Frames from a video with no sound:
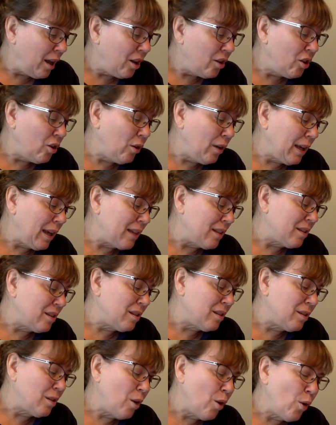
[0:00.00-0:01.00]
You get
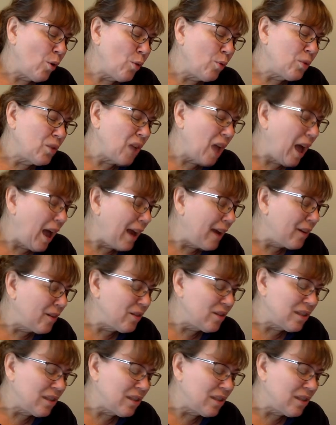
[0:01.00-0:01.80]
so tired